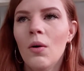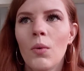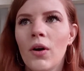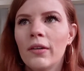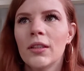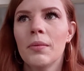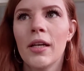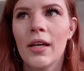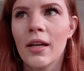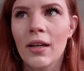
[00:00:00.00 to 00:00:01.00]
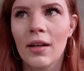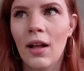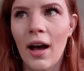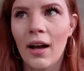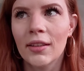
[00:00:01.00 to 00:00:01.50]
We don't have to be in a
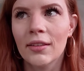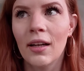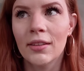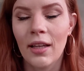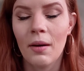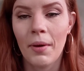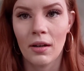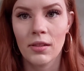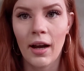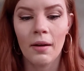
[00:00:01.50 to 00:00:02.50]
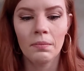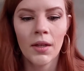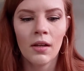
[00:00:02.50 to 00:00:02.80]
class a set amount of time.